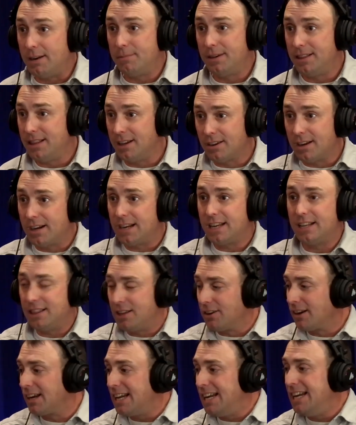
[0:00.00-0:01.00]
I mean, they're
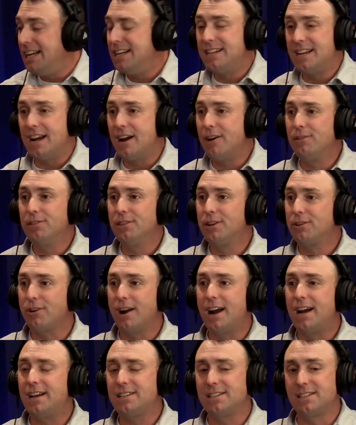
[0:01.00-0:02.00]
gonna eat down the
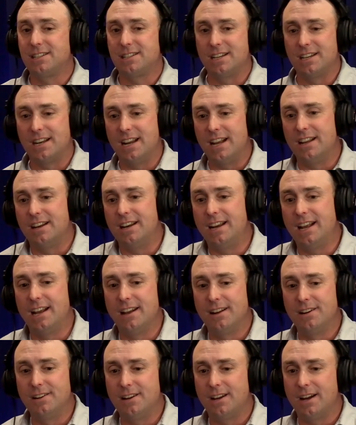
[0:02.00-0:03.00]
grasses,
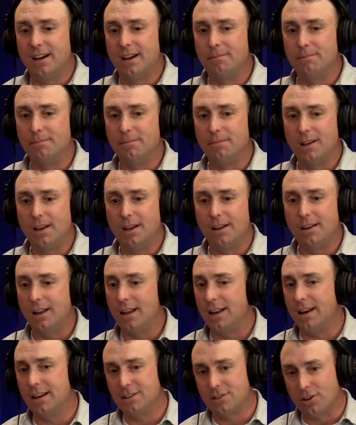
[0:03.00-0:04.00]
and
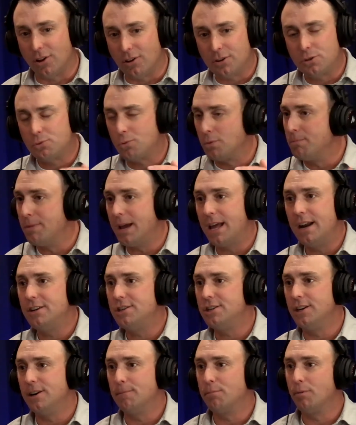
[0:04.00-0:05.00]
as long as we're
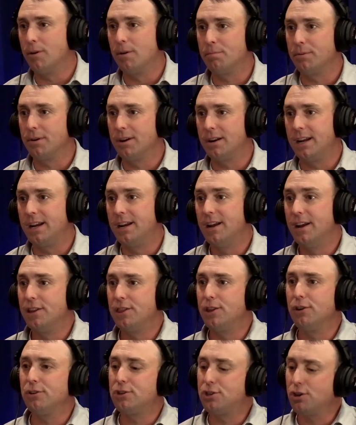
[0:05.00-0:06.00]
managing appropriately,
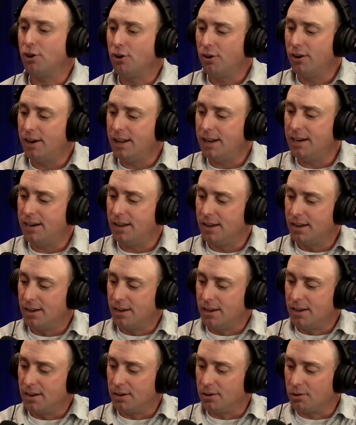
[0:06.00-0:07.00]
they're turning
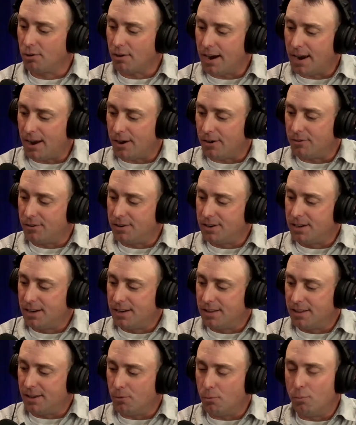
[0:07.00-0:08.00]
ground
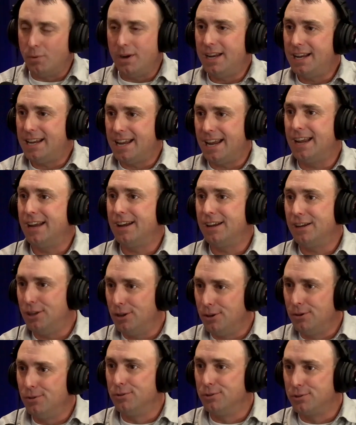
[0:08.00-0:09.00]
that we can't
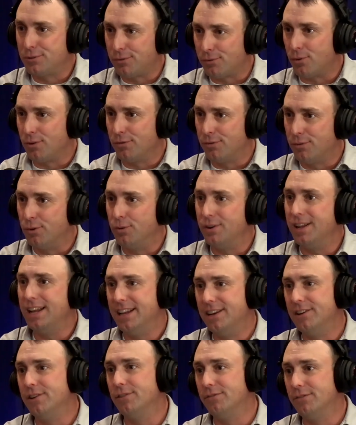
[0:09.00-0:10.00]
use for food
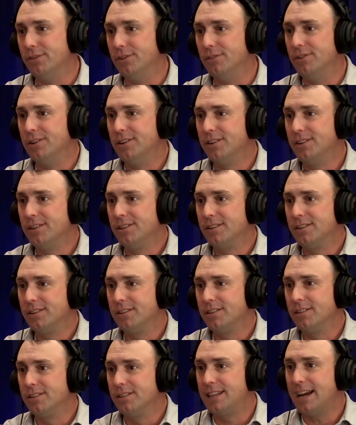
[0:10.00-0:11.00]
into food.
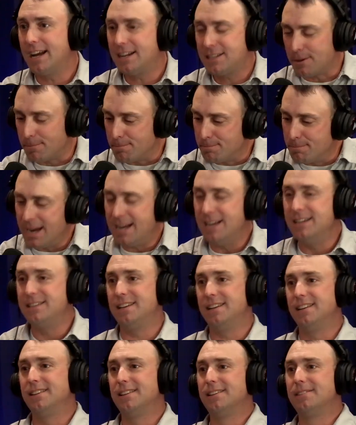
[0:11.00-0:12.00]
That's
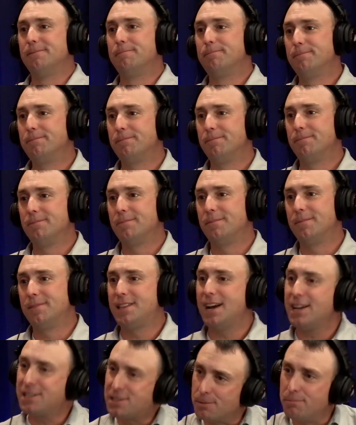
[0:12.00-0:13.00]
amazing. Yeah,
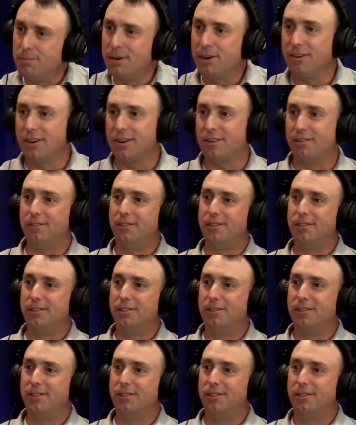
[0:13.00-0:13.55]
that's a miracle.